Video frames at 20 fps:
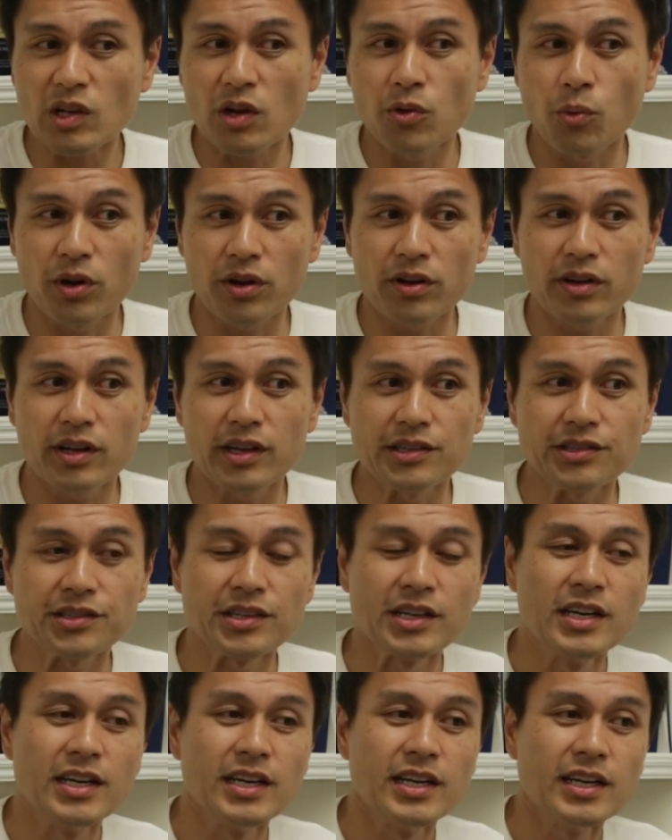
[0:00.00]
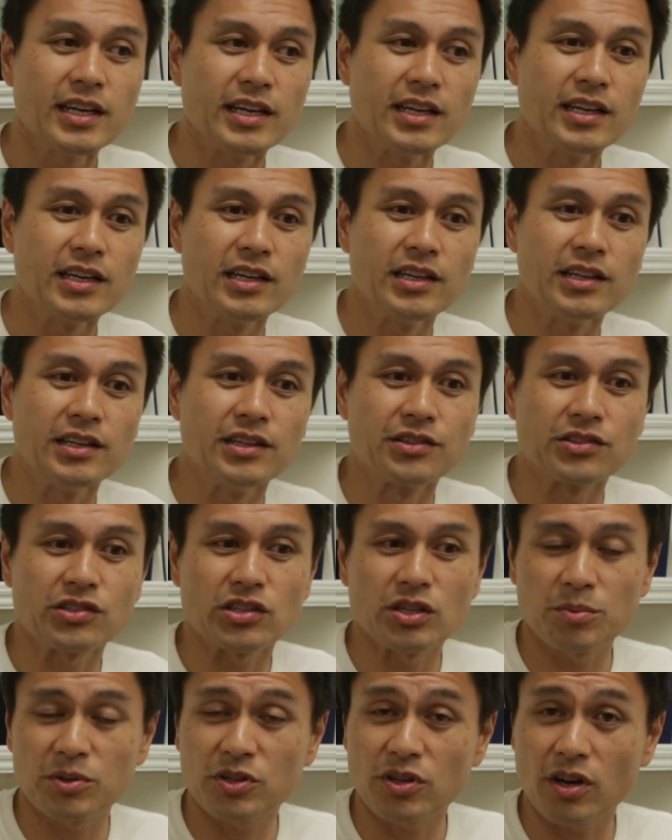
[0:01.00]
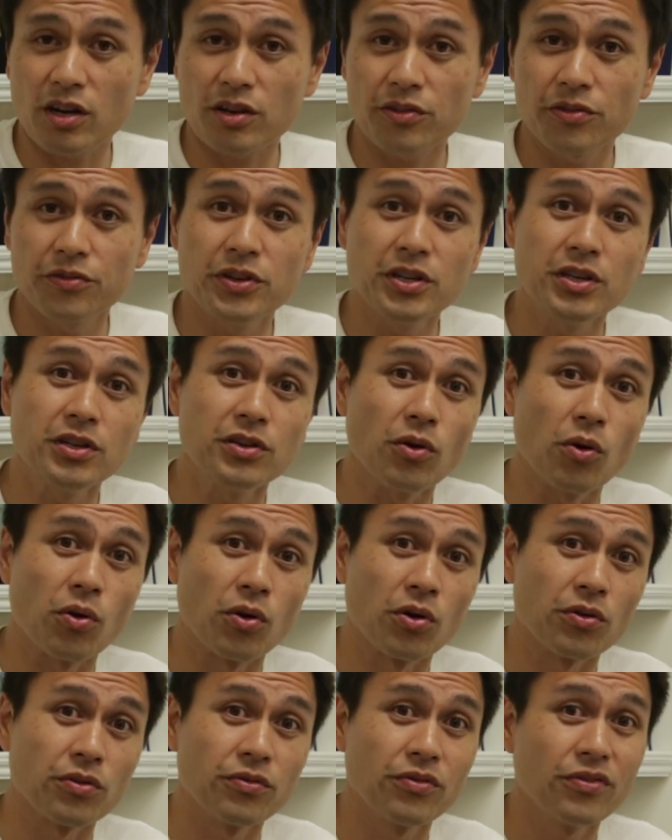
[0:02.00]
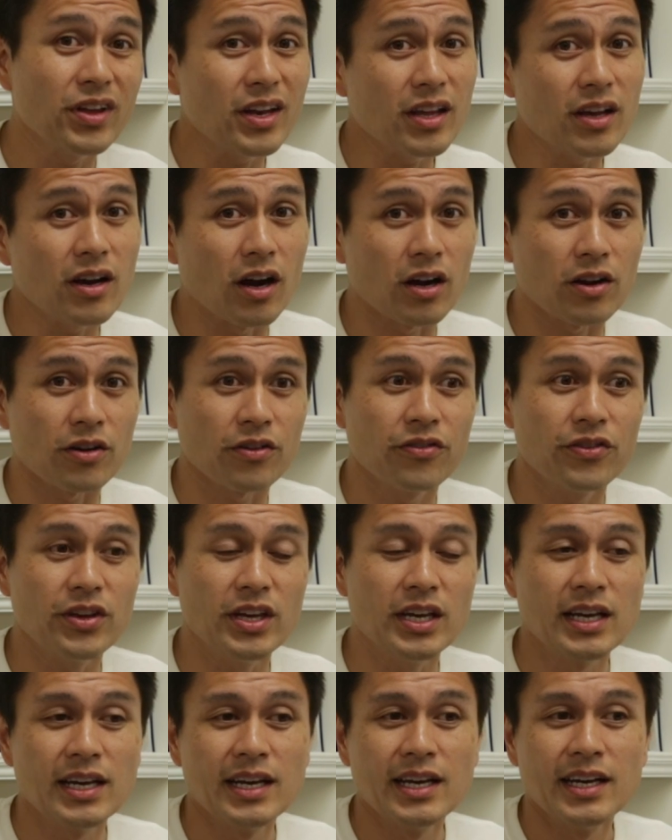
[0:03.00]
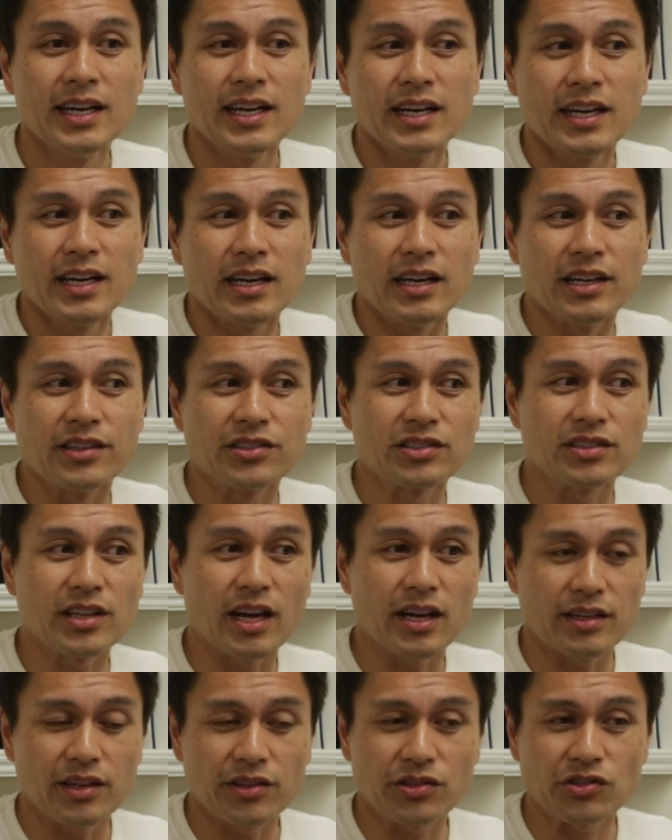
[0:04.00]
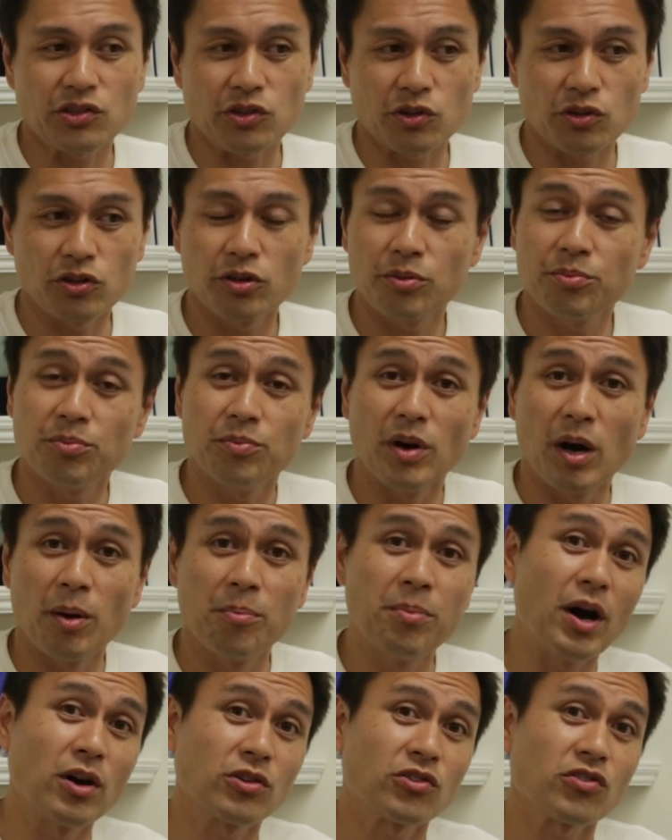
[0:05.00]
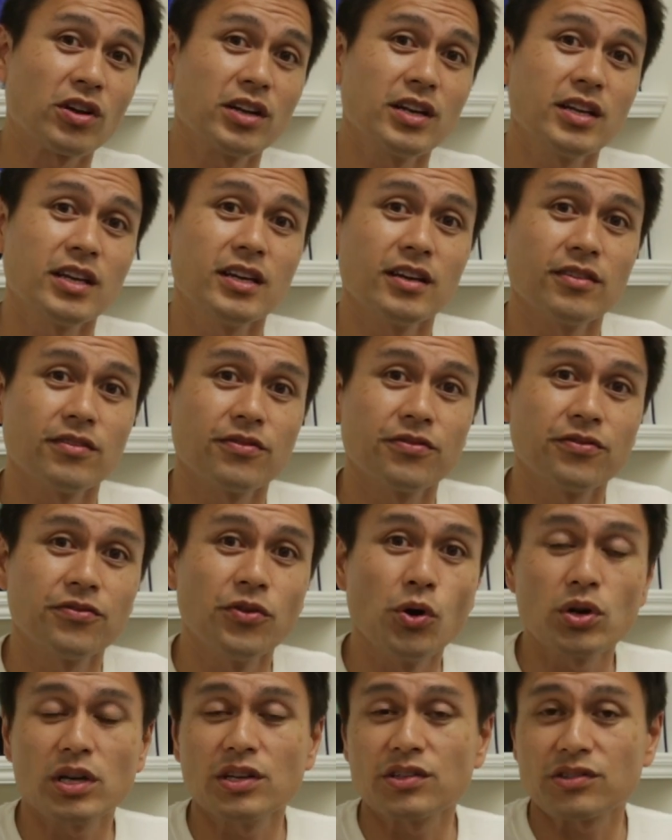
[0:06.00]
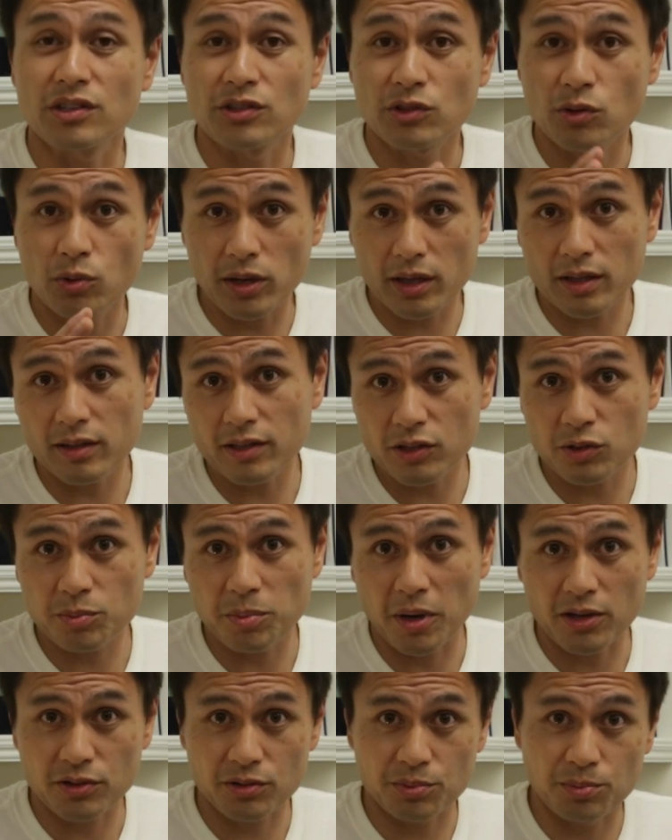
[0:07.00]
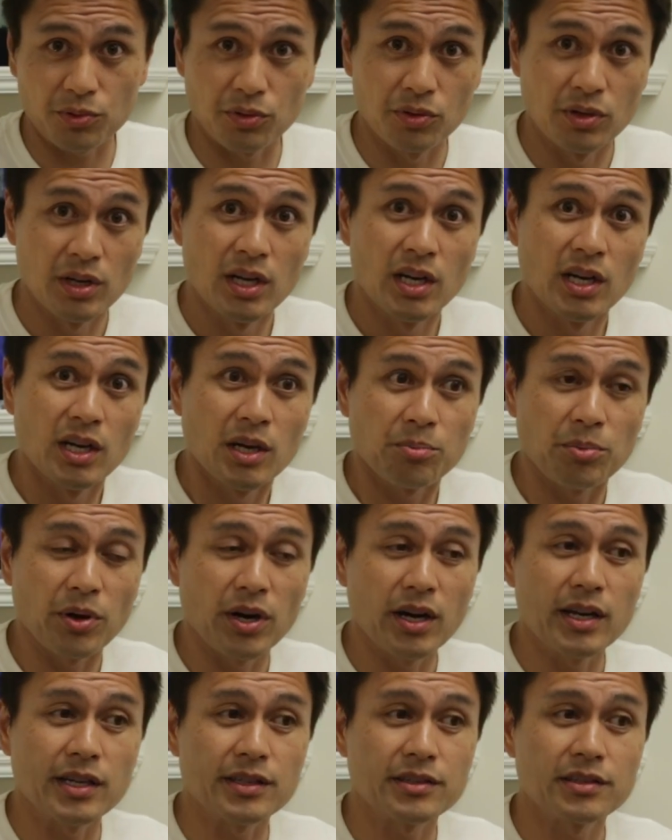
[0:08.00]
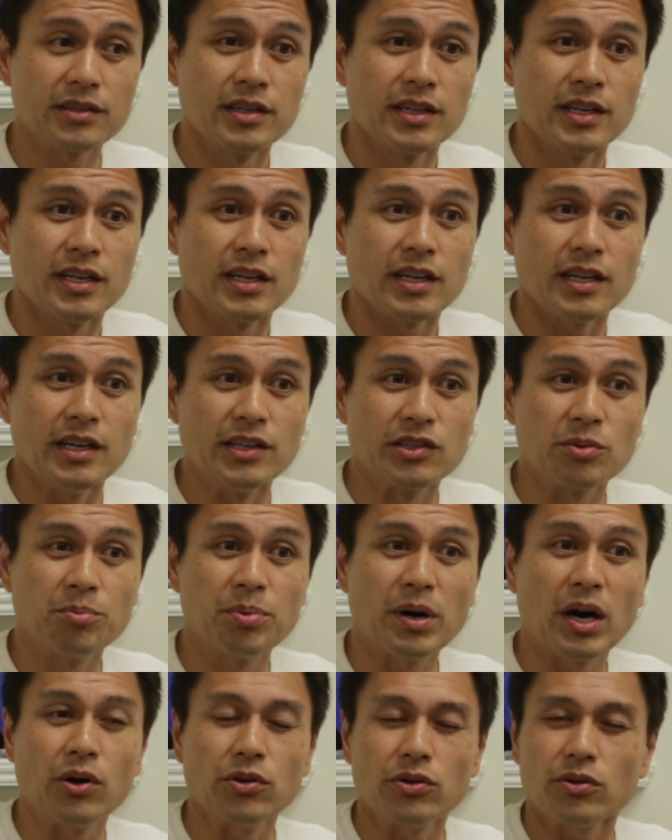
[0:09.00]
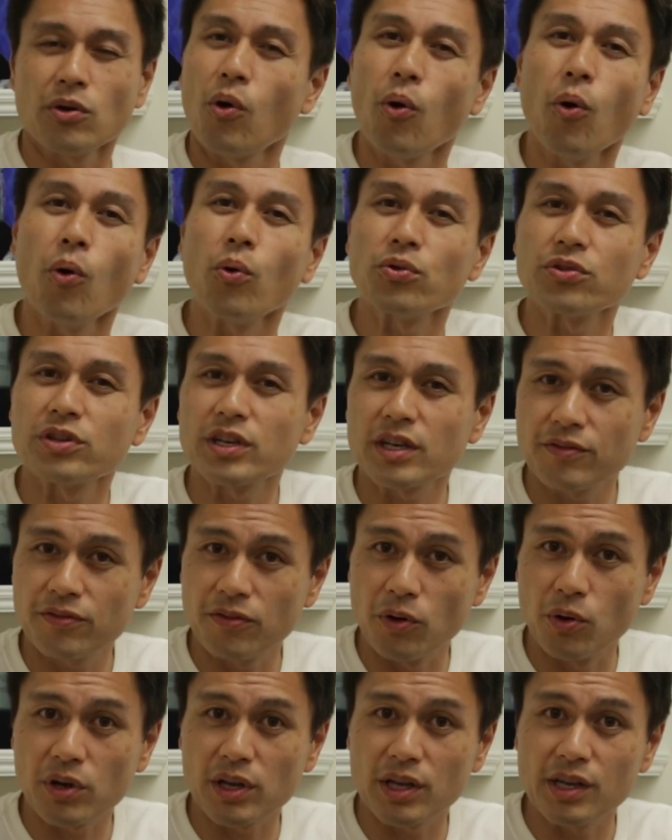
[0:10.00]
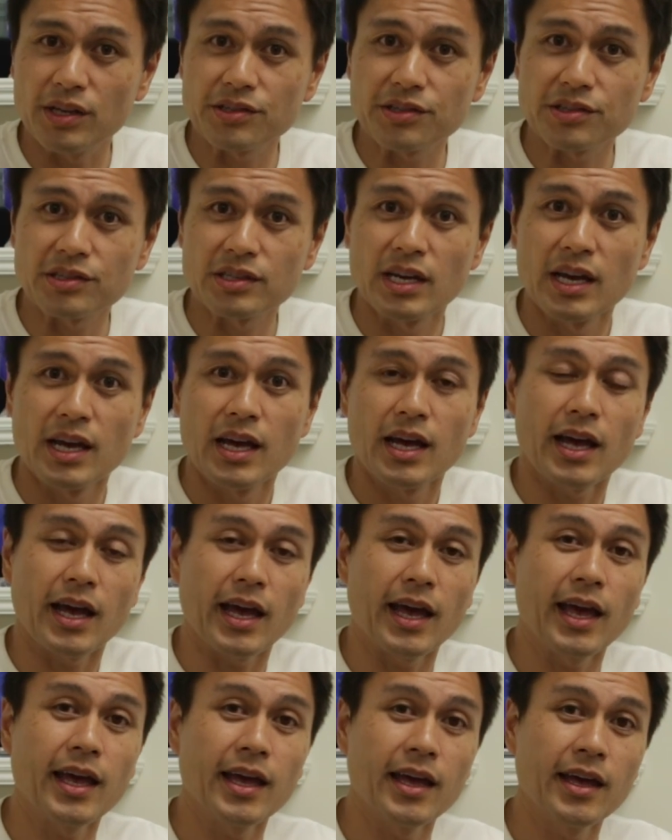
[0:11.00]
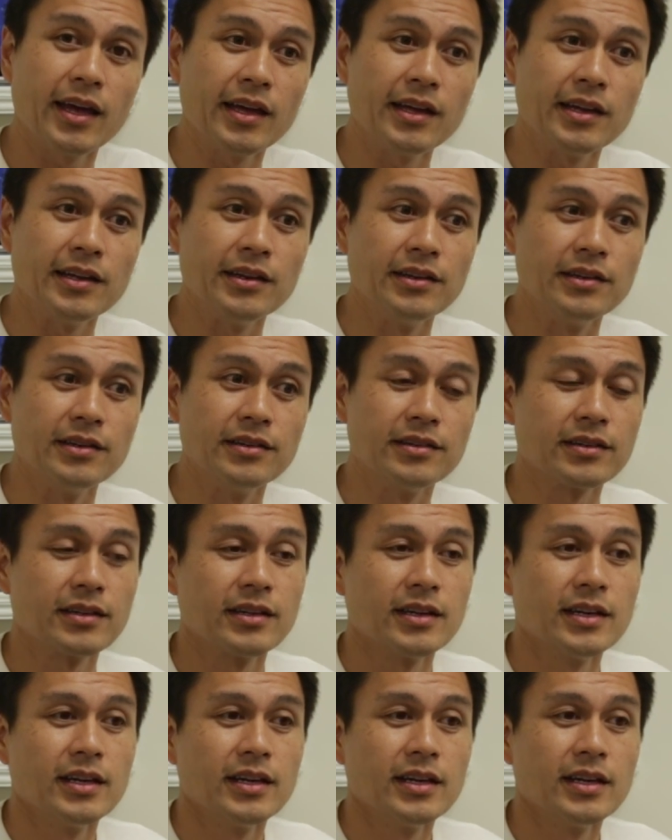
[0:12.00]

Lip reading: Whereas in cinematography or videography, it's not necessarily about trying to get focus as quickly as possible, but it's about holding focus and